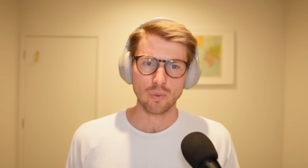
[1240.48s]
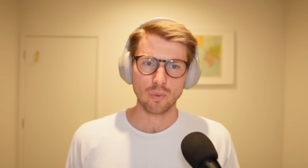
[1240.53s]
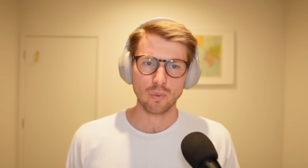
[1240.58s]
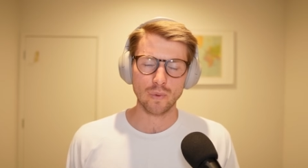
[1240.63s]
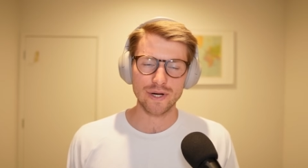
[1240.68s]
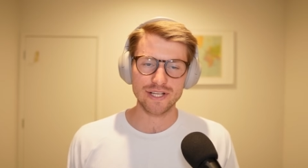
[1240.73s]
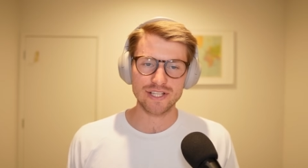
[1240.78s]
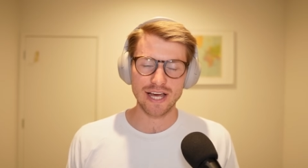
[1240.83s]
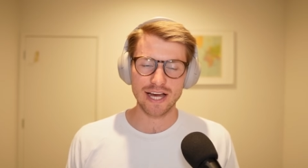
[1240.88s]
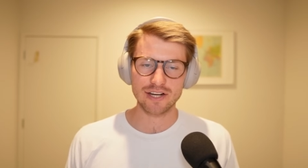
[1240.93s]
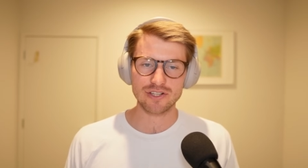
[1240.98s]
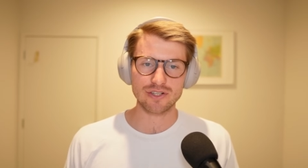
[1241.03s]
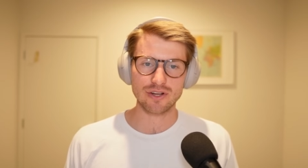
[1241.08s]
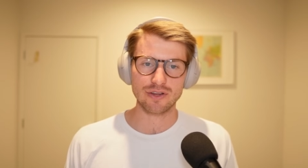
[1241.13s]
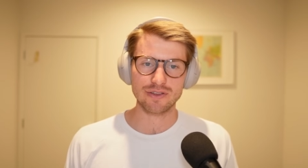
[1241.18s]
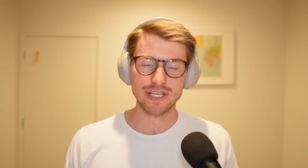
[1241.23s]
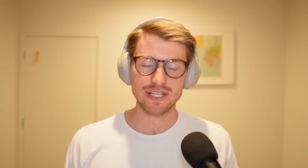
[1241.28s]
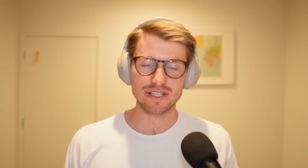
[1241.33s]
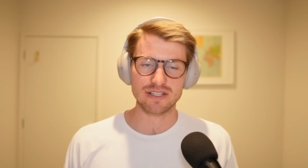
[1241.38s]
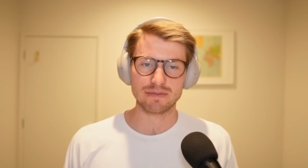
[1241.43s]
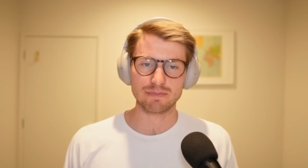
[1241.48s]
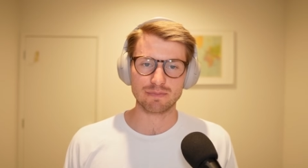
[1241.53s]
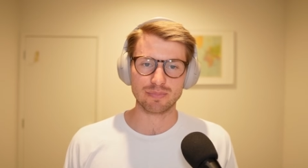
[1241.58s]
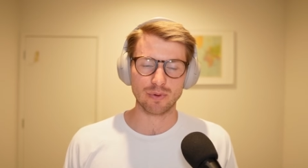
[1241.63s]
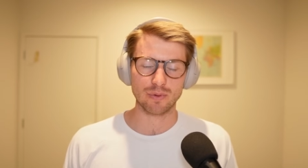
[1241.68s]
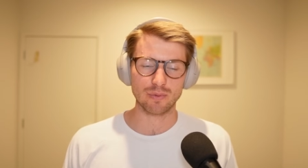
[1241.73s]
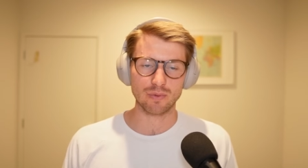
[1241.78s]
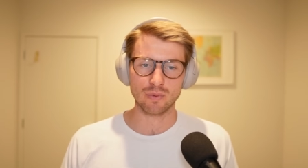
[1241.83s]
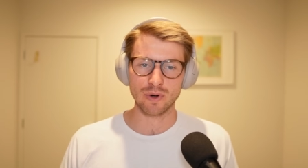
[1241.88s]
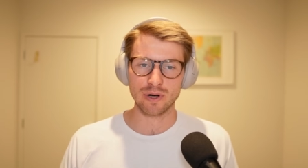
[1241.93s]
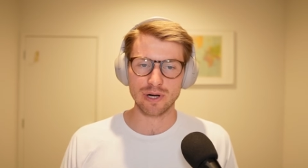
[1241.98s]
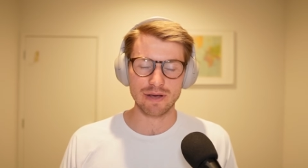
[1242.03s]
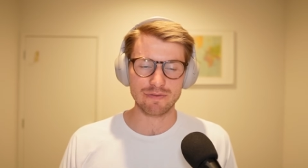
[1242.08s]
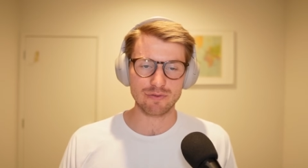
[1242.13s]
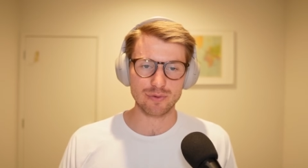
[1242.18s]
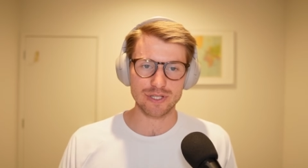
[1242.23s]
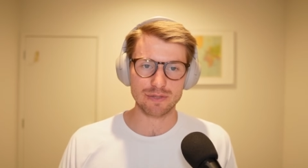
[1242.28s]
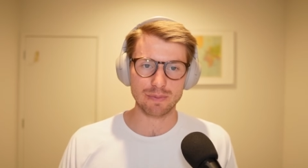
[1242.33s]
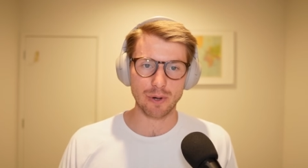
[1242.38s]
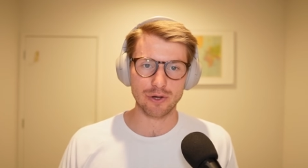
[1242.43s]
we touched on this
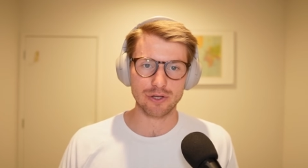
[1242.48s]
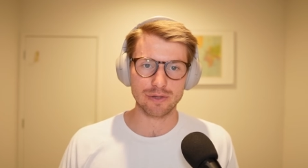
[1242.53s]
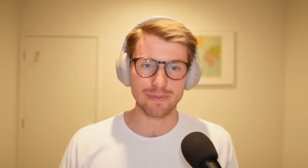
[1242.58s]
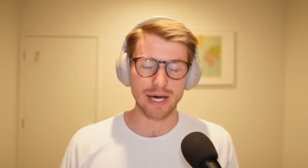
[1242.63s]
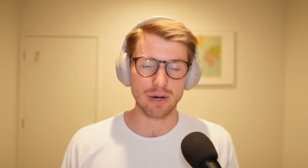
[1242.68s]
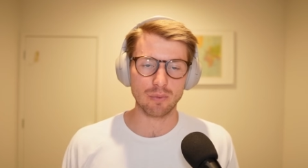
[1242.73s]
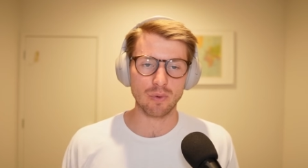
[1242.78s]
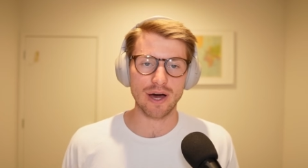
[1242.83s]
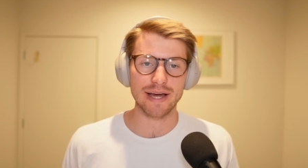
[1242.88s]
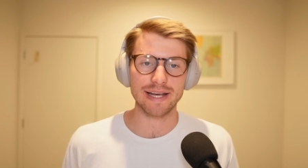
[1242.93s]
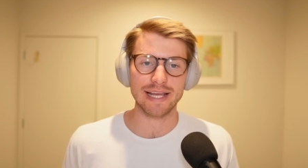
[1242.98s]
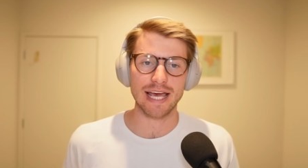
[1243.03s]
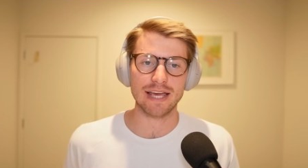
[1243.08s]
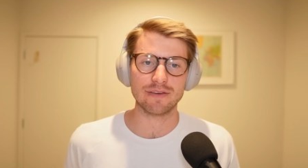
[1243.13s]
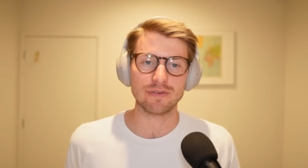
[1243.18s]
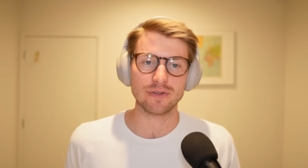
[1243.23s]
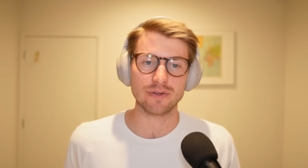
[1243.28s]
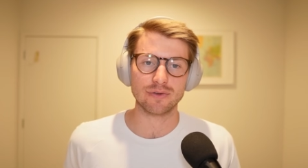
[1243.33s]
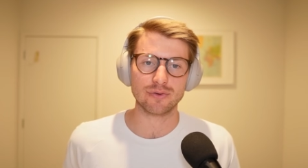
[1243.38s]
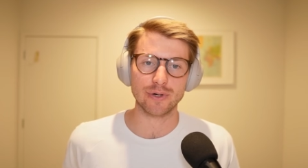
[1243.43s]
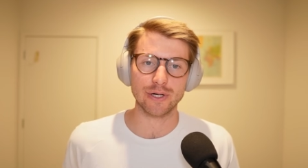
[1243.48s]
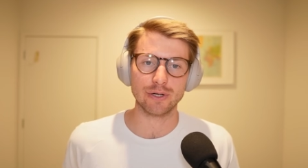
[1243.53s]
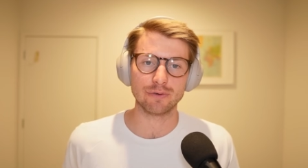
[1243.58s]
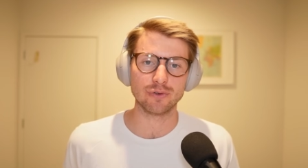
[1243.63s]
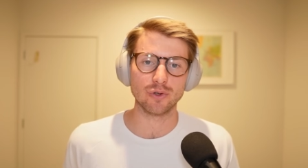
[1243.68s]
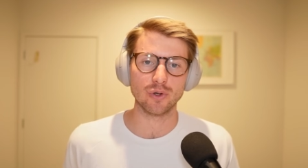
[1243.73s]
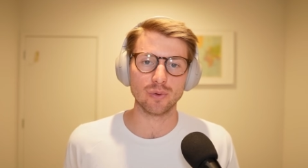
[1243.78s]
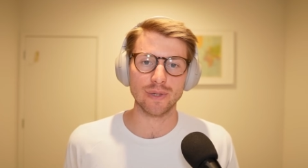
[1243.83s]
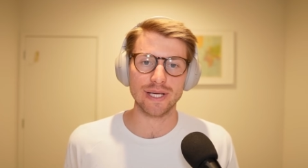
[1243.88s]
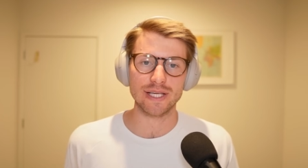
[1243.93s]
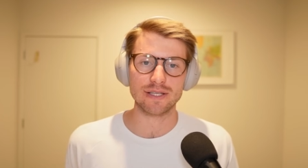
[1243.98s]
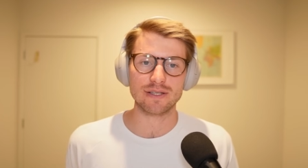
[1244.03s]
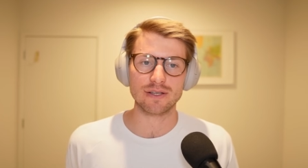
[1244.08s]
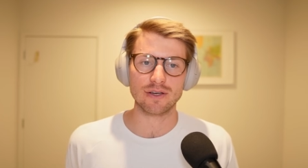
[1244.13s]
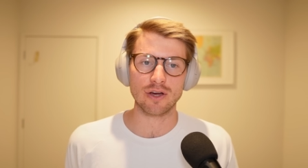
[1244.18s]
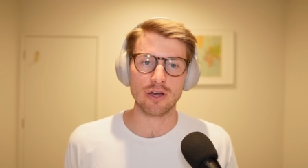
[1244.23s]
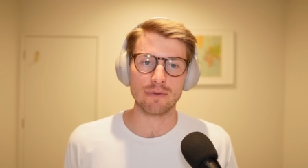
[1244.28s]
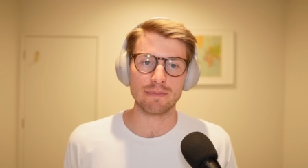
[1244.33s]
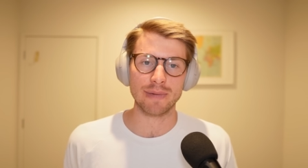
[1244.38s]
whenever we spoke about Whitehaven 3 or 4 weeks ago,